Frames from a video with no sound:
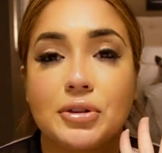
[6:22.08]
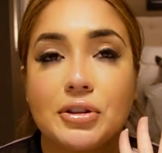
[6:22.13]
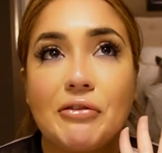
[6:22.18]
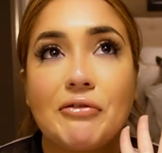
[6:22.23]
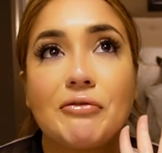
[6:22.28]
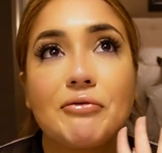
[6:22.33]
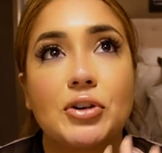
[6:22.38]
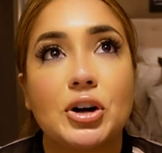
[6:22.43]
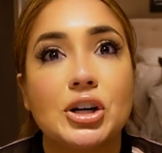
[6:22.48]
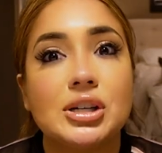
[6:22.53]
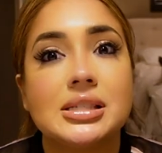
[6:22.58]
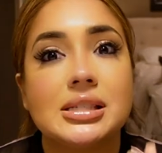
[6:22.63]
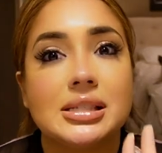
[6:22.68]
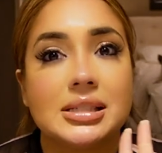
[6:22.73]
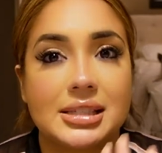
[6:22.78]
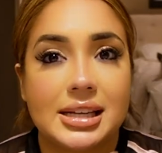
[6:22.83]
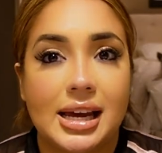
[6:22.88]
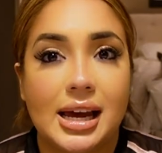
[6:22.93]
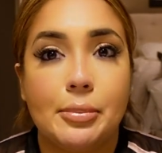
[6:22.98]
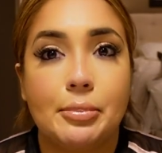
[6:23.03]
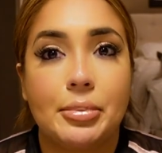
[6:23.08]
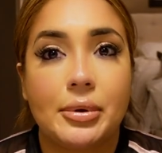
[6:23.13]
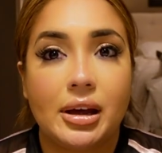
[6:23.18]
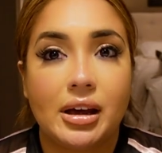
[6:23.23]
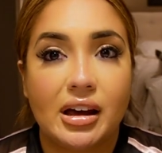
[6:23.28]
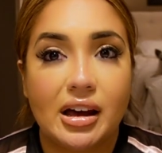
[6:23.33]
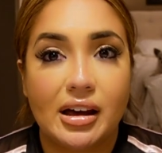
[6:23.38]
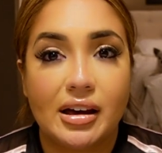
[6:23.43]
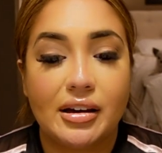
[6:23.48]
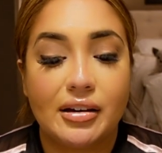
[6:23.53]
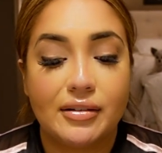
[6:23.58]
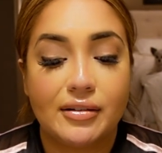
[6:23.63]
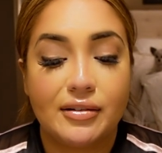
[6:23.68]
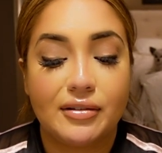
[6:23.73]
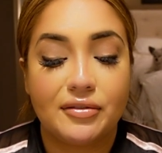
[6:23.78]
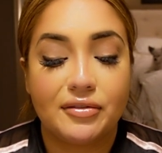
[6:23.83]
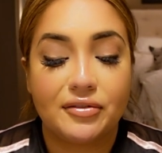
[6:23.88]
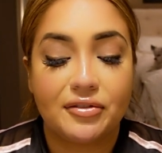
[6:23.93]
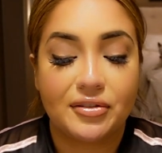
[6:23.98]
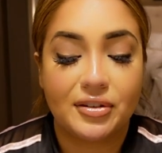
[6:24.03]
The first step
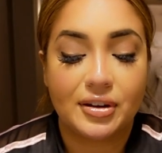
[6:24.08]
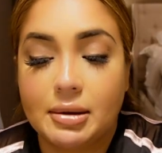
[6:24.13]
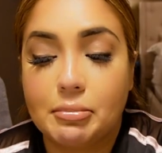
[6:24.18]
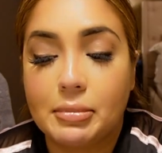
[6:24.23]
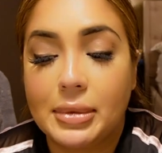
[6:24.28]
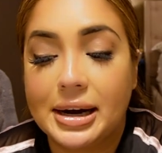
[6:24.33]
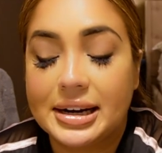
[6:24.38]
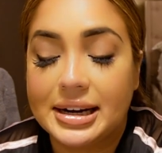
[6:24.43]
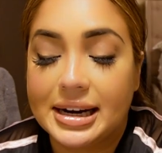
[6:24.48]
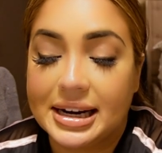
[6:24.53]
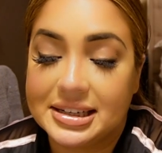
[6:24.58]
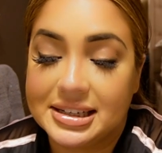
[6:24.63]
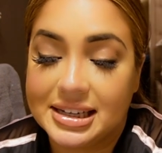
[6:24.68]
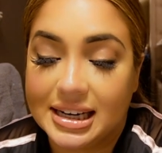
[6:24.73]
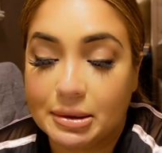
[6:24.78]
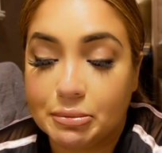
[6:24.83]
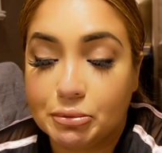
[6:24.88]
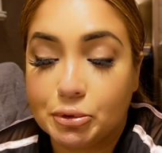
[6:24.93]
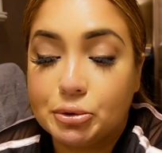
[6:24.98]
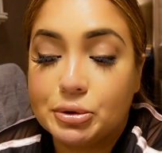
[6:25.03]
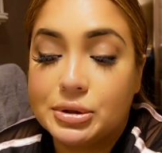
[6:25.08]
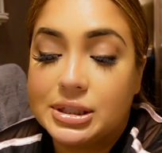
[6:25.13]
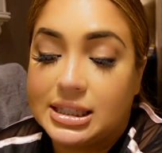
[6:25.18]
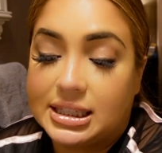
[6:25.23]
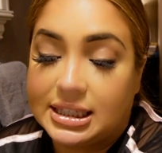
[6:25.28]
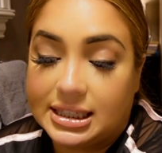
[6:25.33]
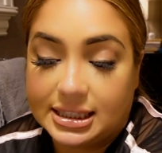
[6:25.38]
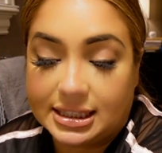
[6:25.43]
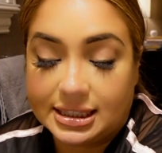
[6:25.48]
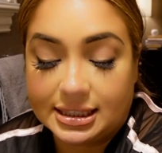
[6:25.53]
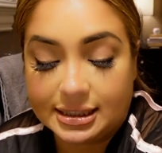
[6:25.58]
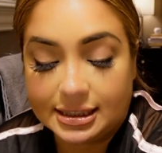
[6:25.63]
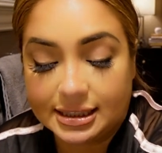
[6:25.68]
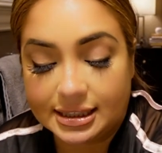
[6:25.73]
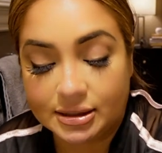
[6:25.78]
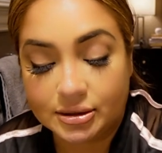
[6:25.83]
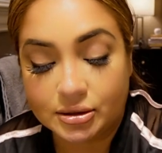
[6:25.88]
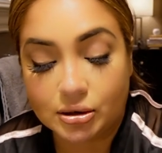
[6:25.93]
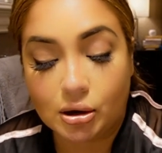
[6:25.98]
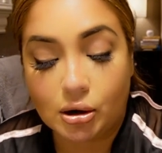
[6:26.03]
of my nighttime routine
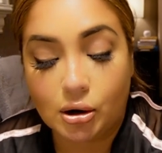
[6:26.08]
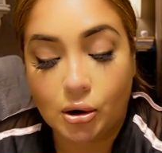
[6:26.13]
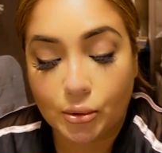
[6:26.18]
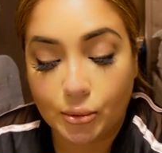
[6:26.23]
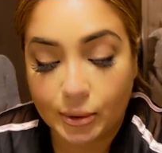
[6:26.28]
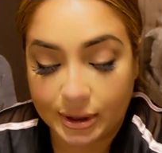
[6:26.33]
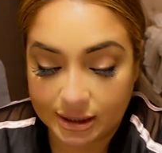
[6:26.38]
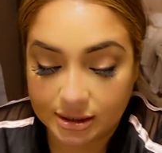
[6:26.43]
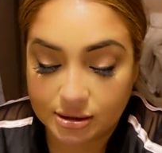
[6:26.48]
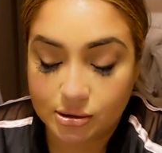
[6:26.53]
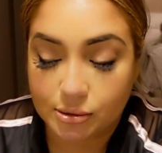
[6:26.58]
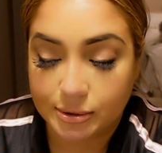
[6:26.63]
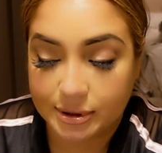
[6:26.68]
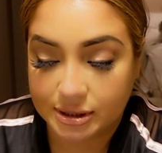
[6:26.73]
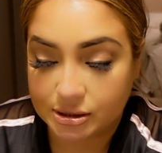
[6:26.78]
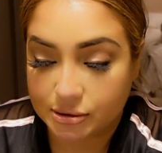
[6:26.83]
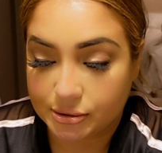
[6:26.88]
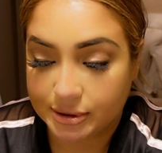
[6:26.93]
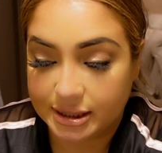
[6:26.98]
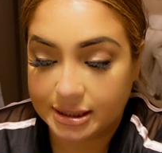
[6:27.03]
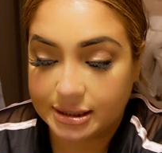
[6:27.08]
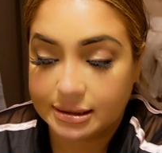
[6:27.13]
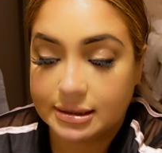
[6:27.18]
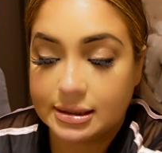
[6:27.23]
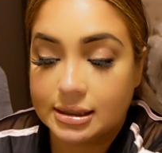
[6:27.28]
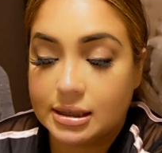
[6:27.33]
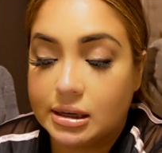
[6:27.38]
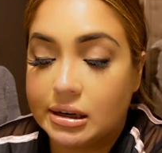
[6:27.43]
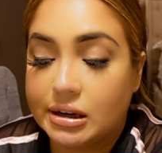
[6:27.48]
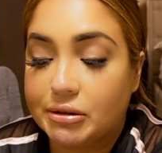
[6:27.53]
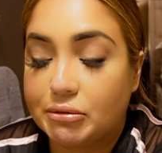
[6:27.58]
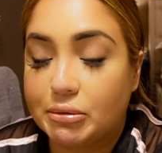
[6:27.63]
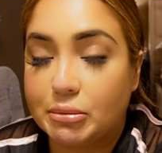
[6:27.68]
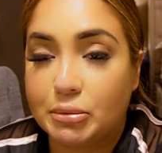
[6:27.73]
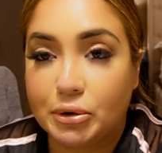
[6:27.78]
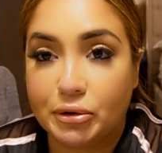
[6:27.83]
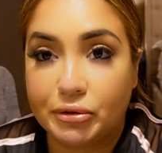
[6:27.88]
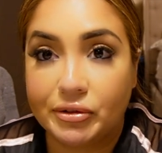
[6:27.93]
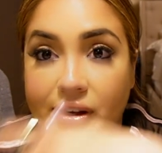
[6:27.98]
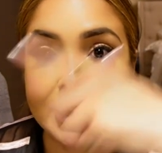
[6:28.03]
is always
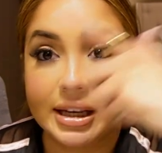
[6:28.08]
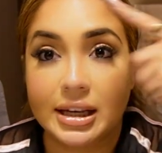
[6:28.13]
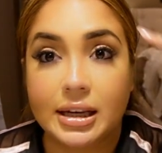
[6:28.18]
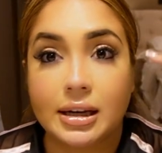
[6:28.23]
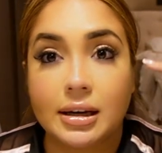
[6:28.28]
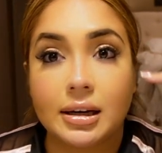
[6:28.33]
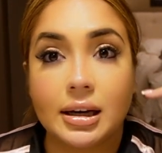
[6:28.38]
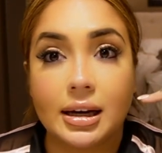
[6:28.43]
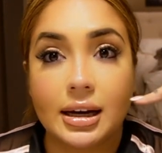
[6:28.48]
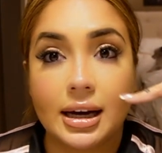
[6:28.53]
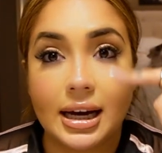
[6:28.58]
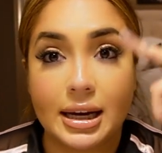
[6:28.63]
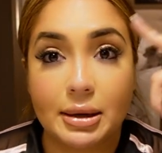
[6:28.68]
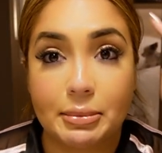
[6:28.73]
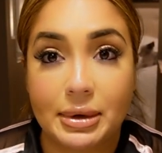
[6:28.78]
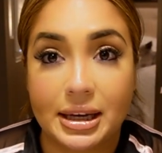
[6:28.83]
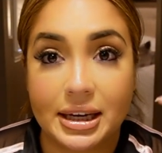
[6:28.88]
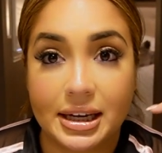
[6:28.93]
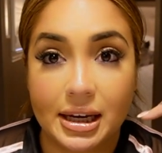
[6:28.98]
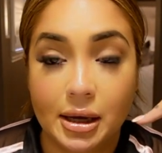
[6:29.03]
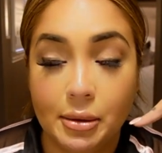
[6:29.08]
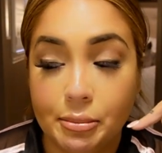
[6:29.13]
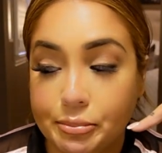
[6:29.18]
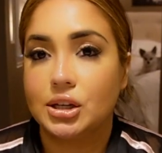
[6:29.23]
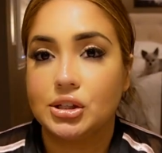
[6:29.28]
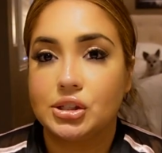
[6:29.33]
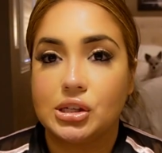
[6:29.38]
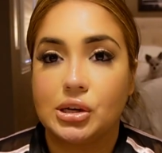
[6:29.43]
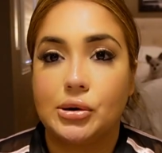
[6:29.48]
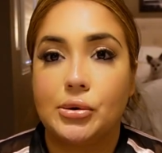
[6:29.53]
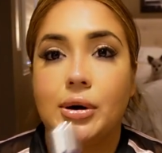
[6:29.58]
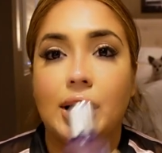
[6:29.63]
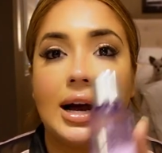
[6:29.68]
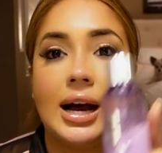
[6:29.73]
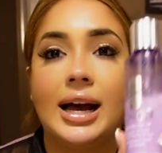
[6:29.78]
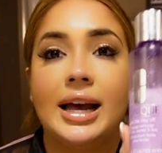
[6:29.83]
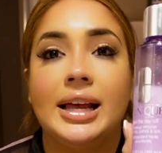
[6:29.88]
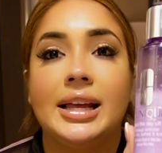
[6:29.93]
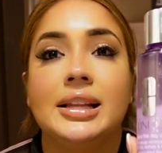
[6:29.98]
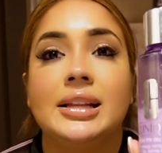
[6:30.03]
removing eye makeup. So
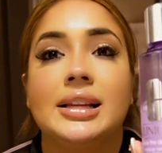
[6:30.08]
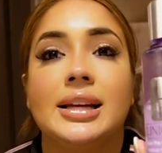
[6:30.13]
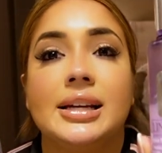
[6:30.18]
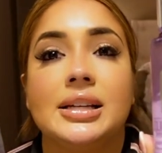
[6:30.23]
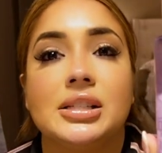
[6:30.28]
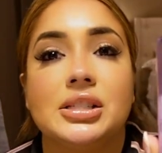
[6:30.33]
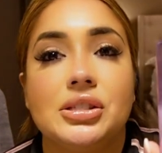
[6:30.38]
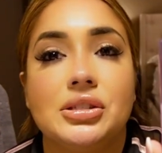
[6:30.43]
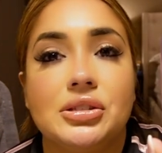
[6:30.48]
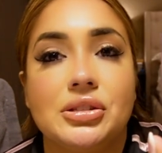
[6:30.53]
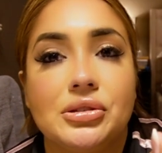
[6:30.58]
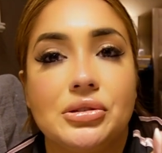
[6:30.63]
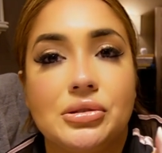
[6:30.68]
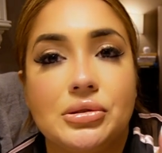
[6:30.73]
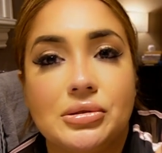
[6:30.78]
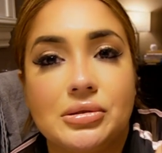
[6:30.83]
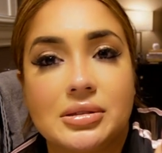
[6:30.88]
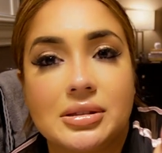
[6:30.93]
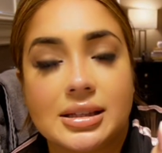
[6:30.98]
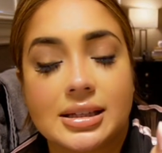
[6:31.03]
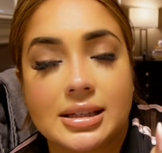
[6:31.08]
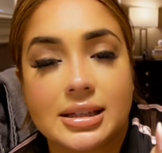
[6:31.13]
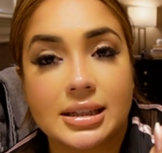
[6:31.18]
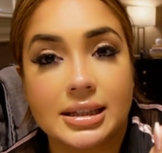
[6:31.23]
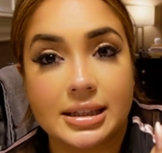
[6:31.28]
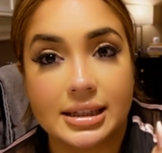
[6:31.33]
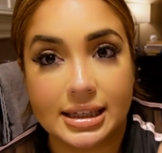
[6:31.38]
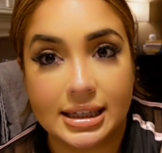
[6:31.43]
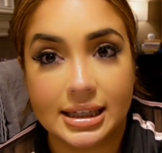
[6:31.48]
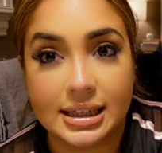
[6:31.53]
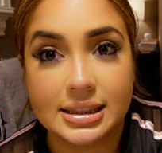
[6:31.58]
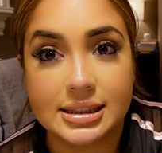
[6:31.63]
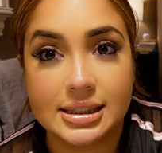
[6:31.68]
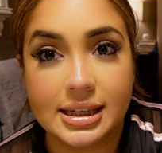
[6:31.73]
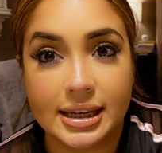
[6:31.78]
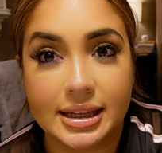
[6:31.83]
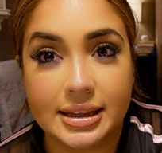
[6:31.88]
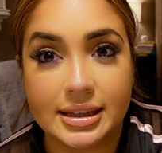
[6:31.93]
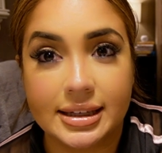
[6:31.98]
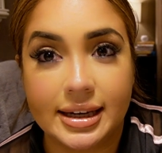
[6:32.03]
I like to use the Clinique
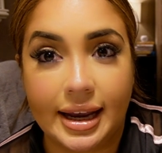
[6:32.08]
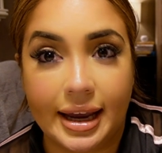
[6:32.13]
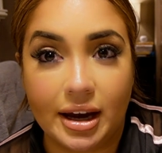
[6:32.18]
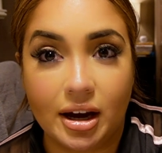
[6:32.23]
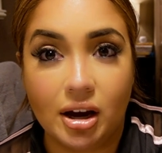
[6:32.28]
Take the Day